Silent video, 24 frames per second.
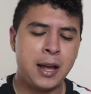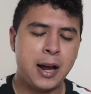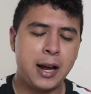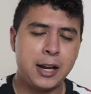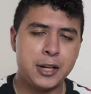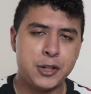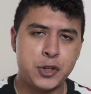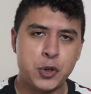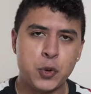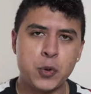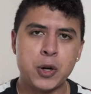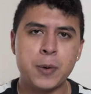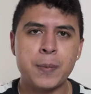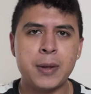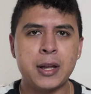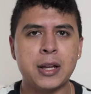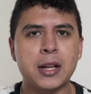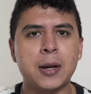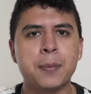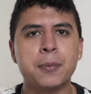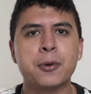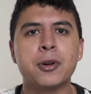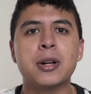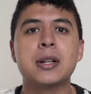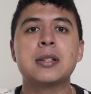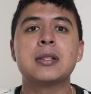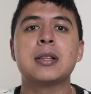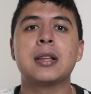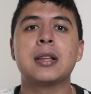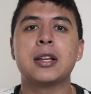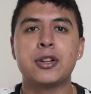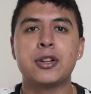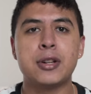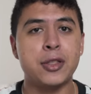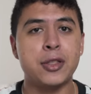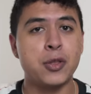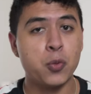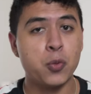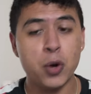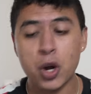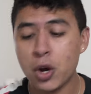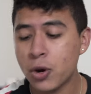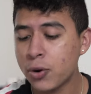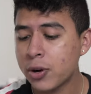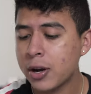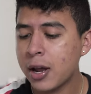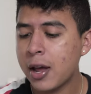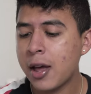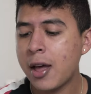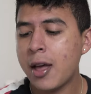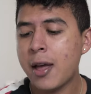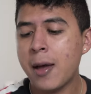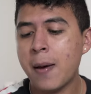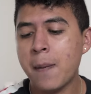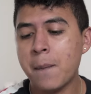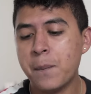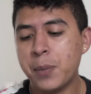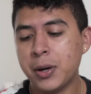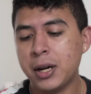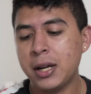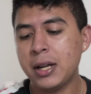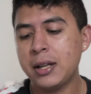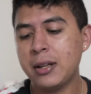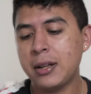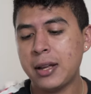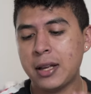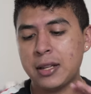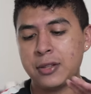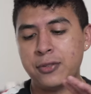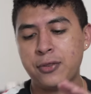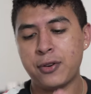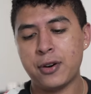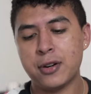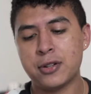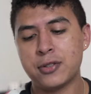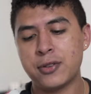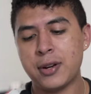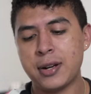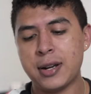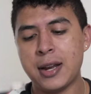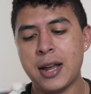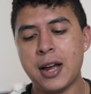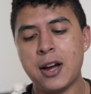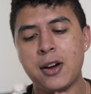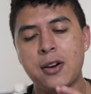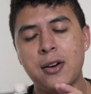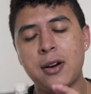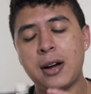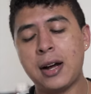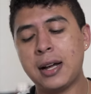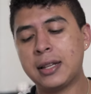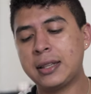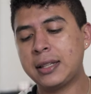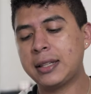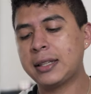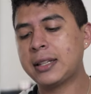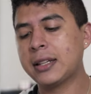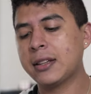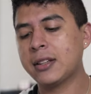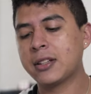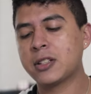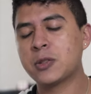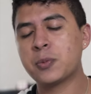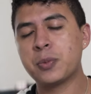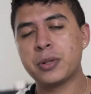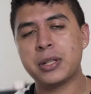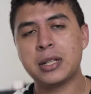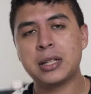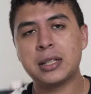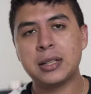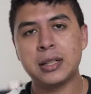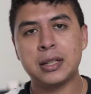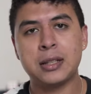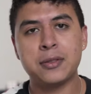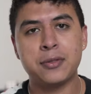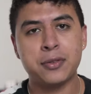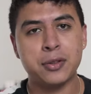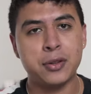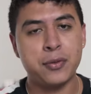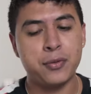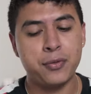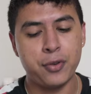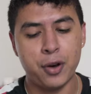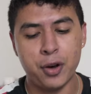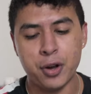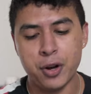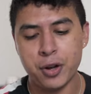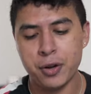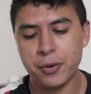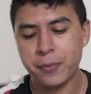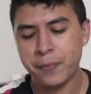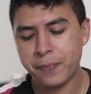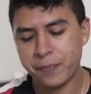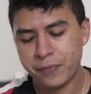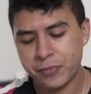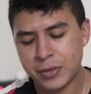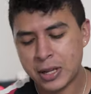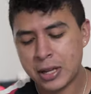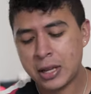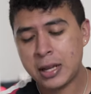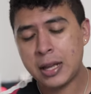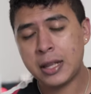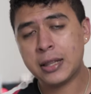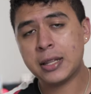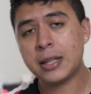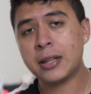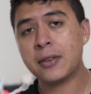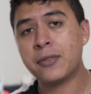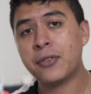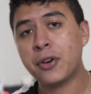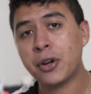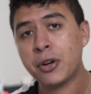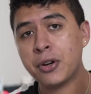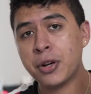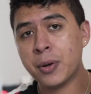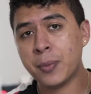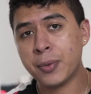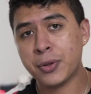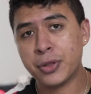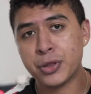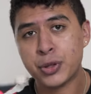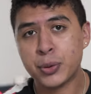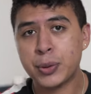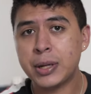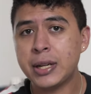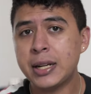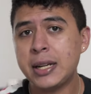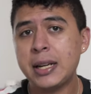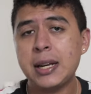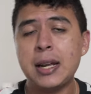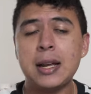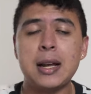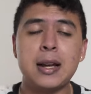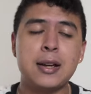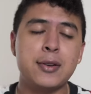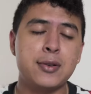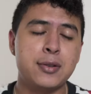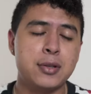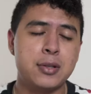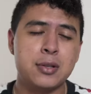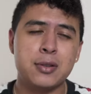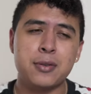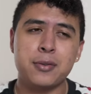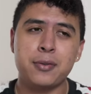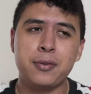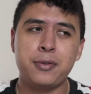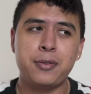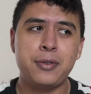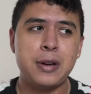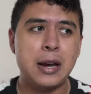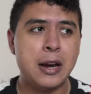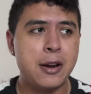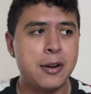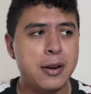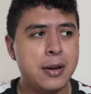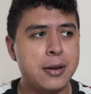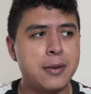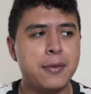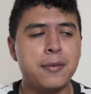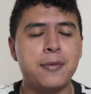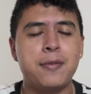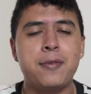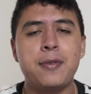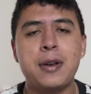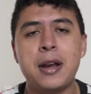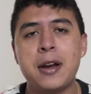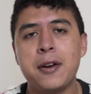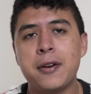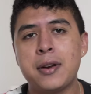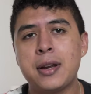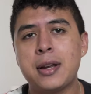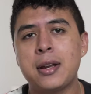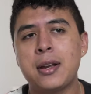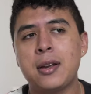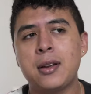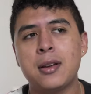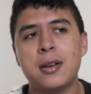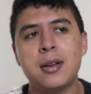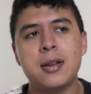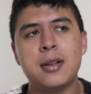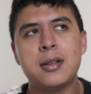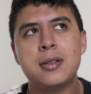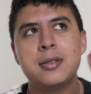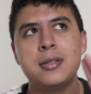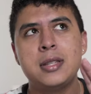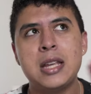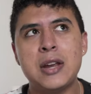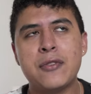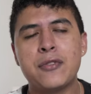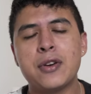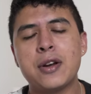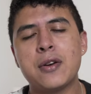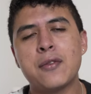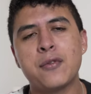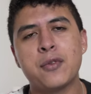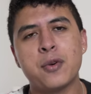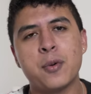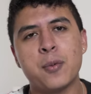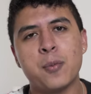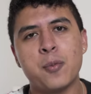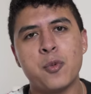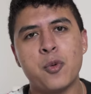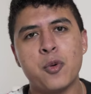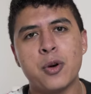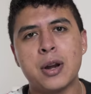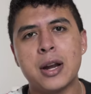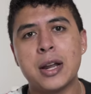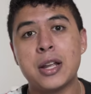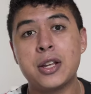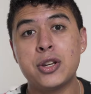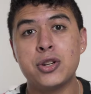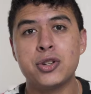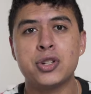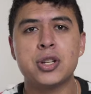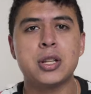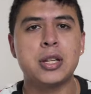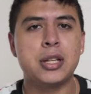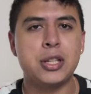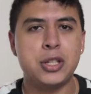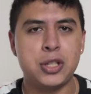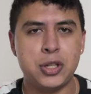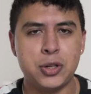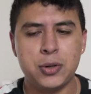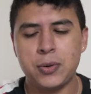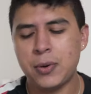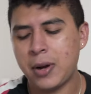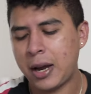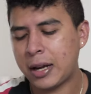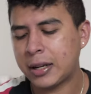I do want to make upgrades later down the road, but as far as right now, I think it looks pretty clean for the photo. And then photo number three, it was very, very different from what I usually do.